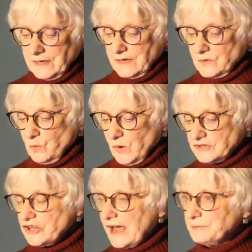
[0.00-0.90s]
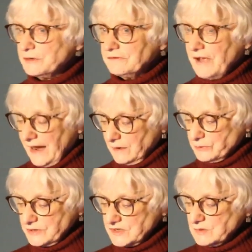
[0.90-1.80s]
in one chapter of
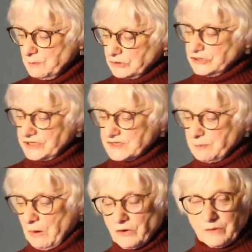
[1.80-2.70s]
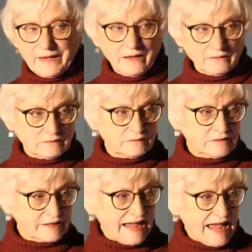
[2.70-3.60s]
Heilbrun's book, she spoke about the
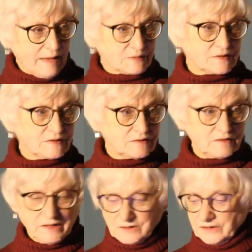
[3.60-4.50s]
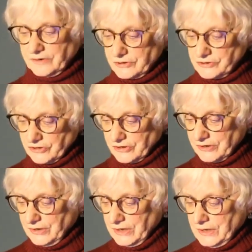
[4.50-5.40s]
gaps in literature,
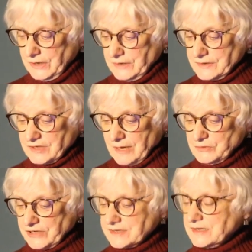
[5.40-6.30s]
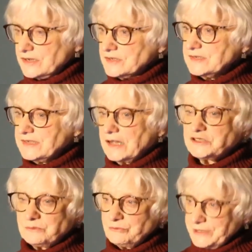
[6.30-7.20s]
subjects that are
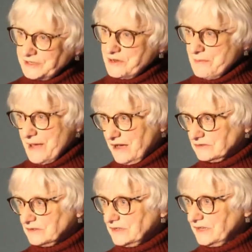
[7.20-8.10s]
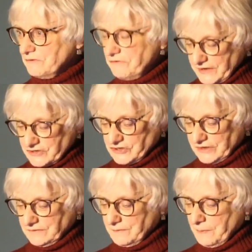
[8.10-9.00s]
seldom written about in
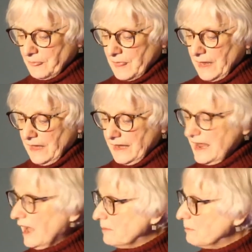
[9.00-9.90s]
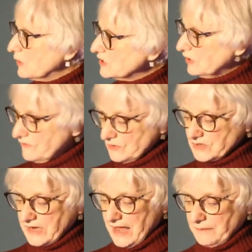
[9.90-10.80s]
fiction, and how most of those
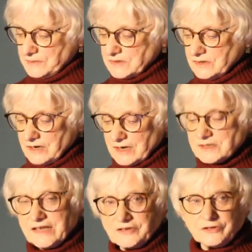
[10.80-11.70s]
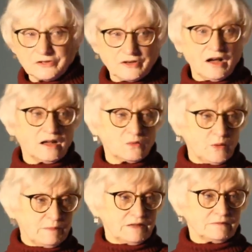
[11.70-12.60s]
gaps are centered on
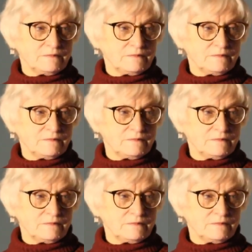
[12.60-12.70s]
women.